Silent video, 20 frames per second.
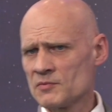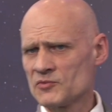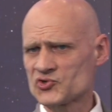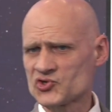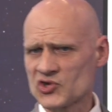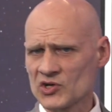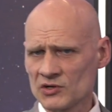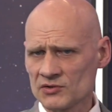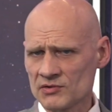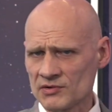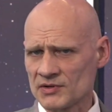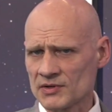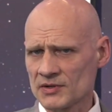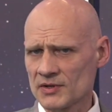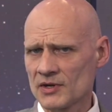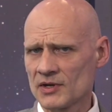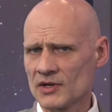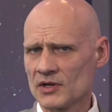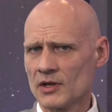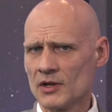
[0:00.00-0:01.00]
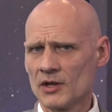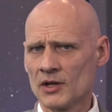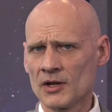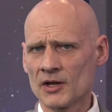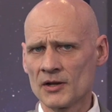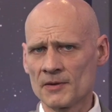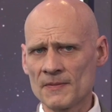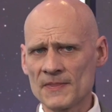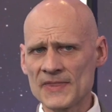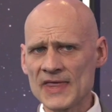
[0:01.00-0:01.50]
children,
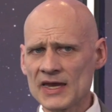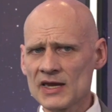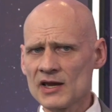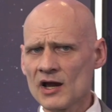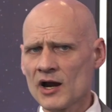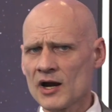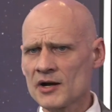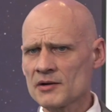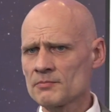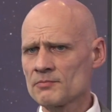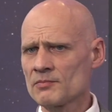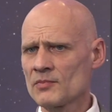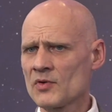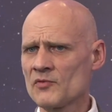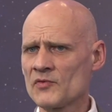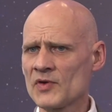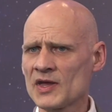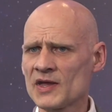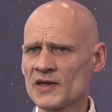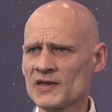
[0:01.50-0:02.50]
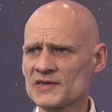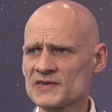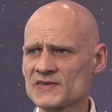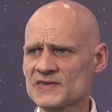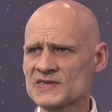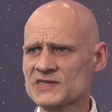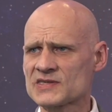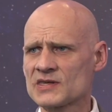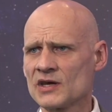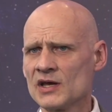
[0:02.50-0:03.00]
they are
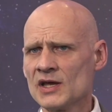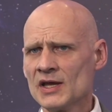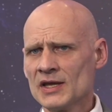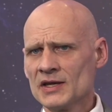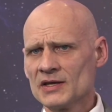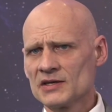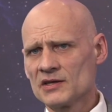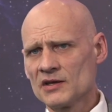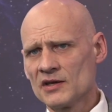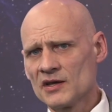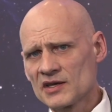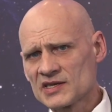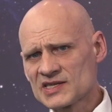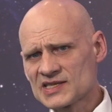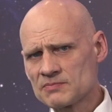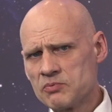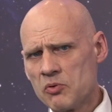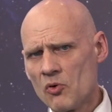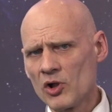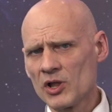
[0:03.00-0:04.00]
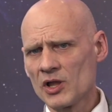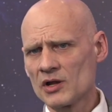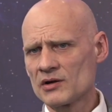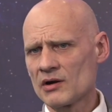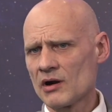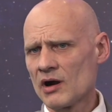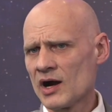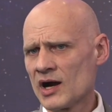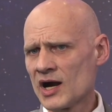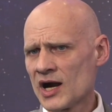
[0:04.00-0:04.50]
with
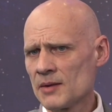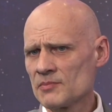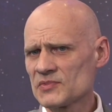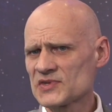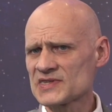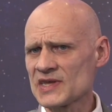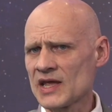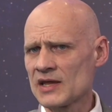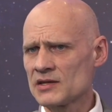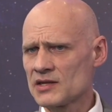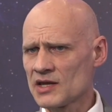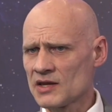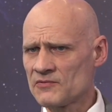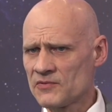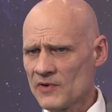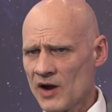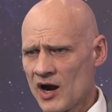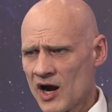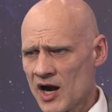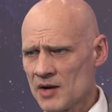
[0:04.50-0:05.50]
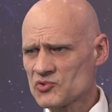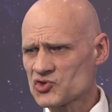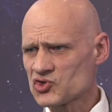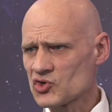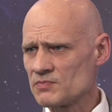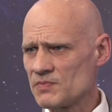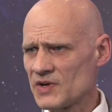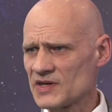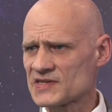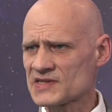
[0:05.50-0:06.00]
smaller arms, and if arms
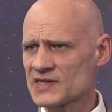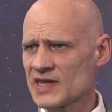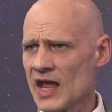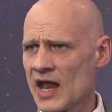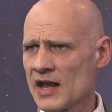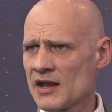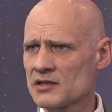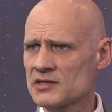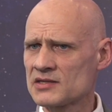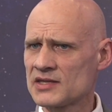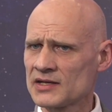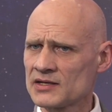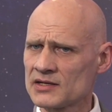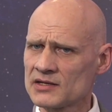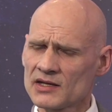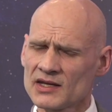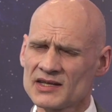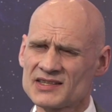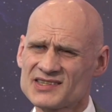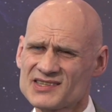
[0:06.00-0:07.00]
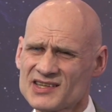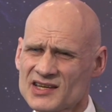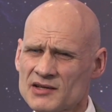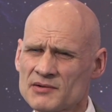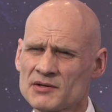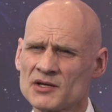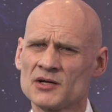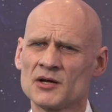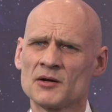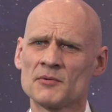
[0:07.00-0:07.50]
should be scanned, then it
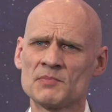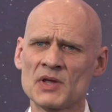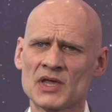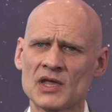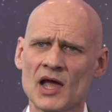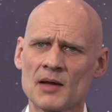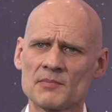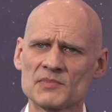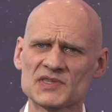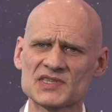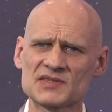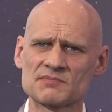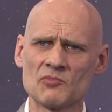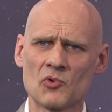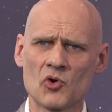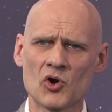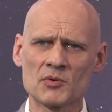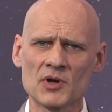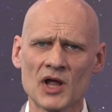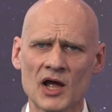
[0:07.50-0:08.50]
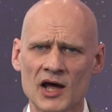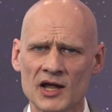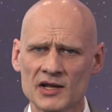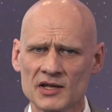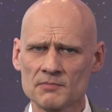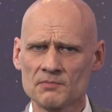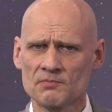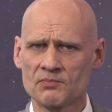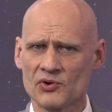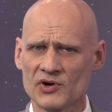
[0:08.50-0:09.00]
becomes more
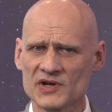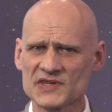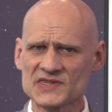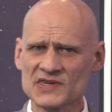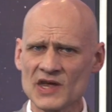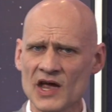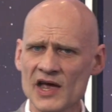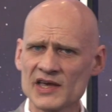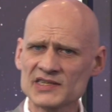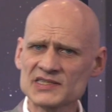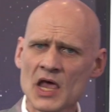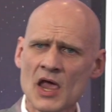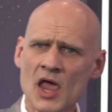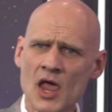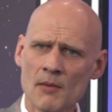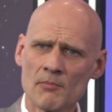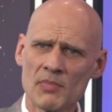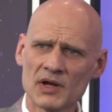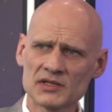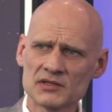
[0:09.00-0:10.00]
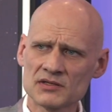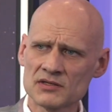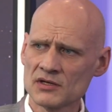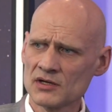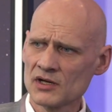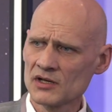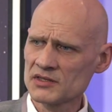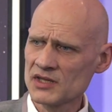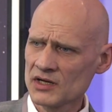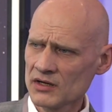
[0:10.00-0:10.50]
unprecise. But
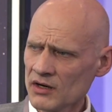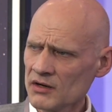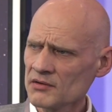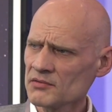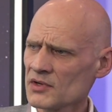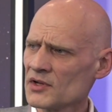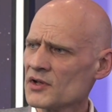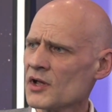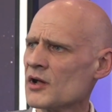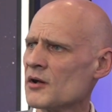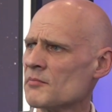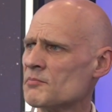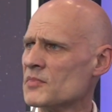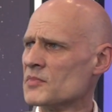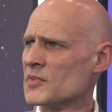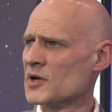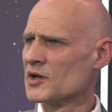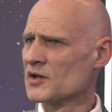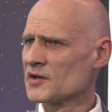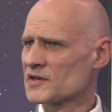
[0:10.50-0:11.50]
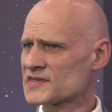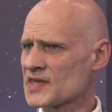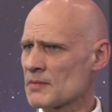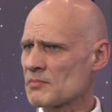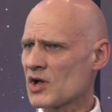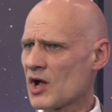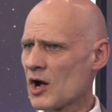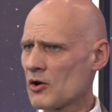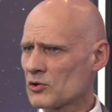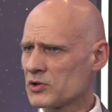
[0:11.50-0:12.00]
there are some
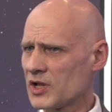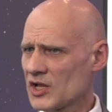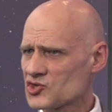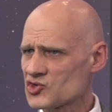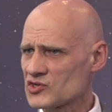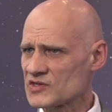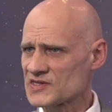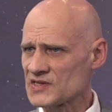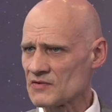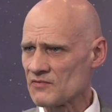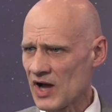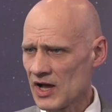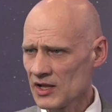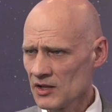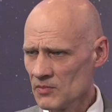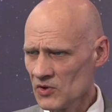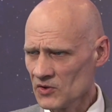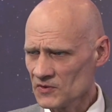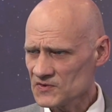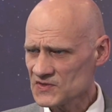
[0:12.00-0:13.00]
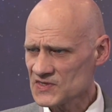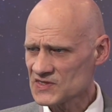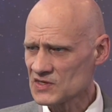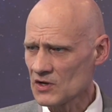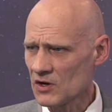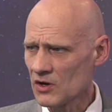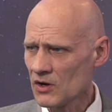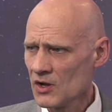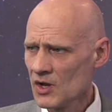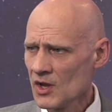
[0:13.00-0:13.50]
calculations available,
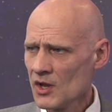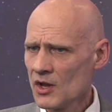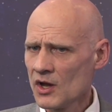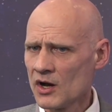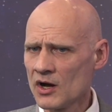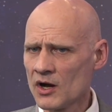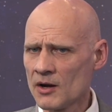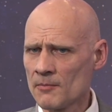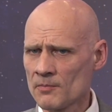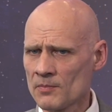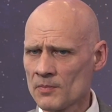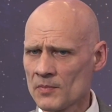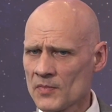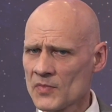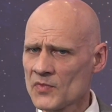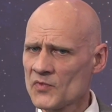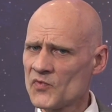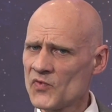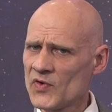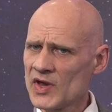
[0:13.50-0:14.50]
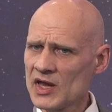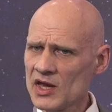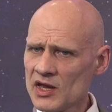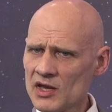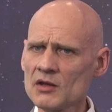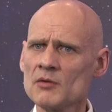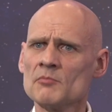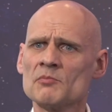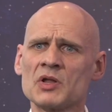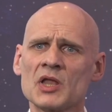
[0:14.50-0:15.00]
so
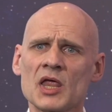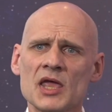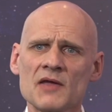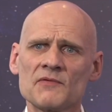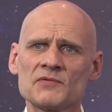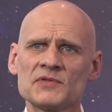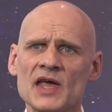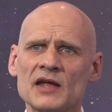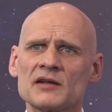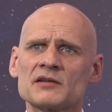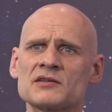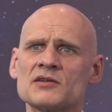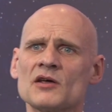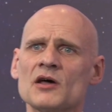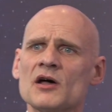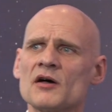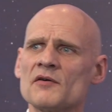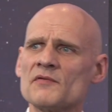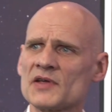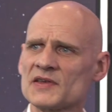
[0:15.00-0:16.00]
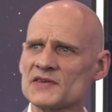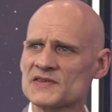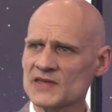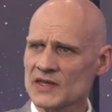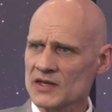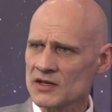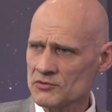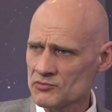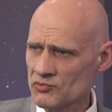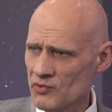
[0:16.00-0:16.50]
we believe that with the
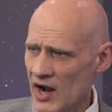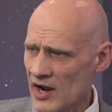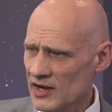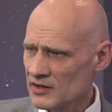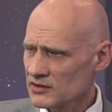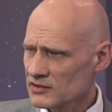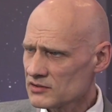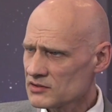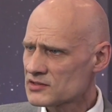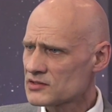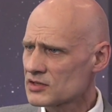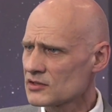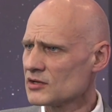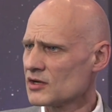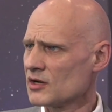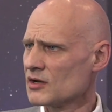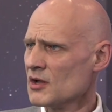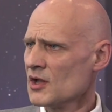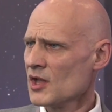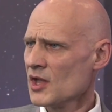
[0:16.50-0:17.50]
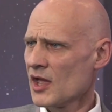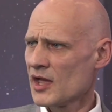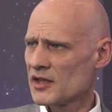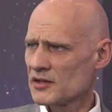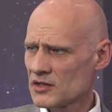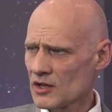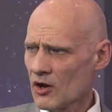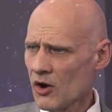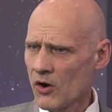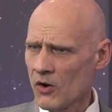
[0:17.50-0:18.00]
grant
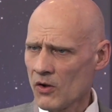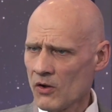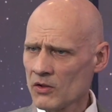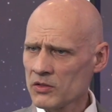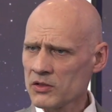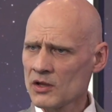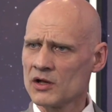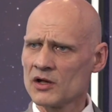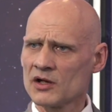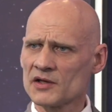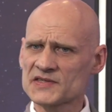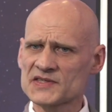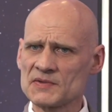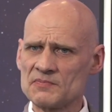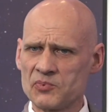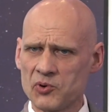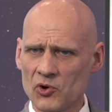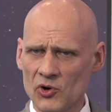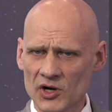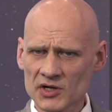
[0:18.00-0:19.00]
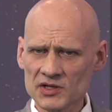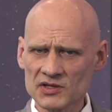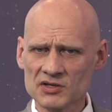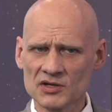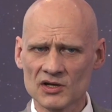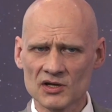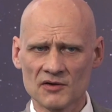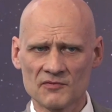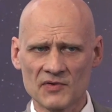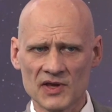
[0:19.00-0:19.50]
and all support
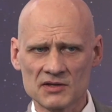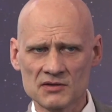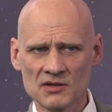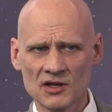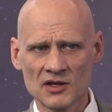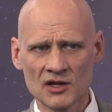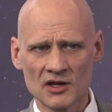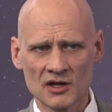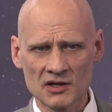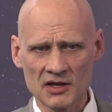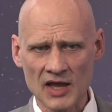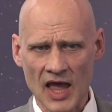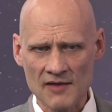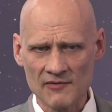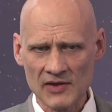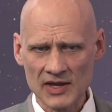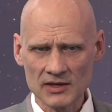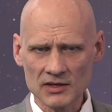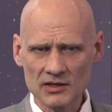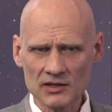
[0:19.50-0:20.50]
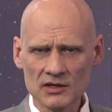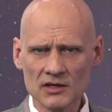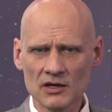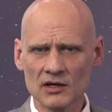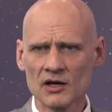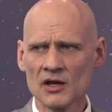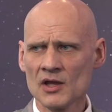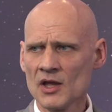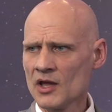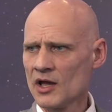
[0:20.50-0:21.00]
we having,
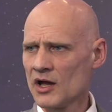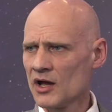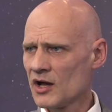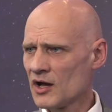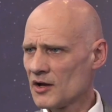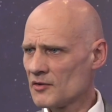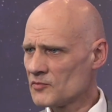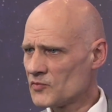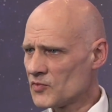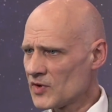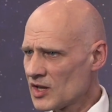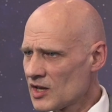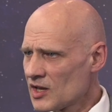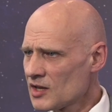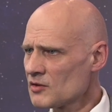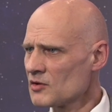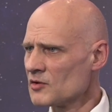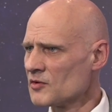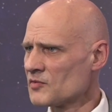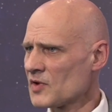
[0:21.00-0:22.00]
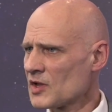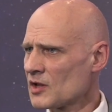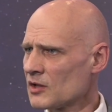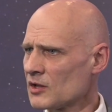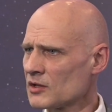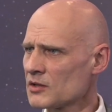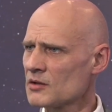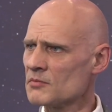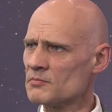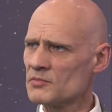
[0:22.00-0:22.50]
we
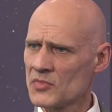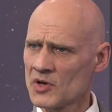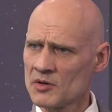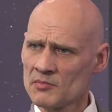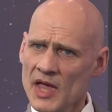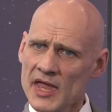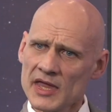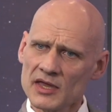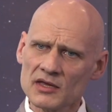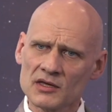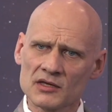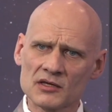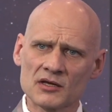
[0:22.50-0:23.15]
will make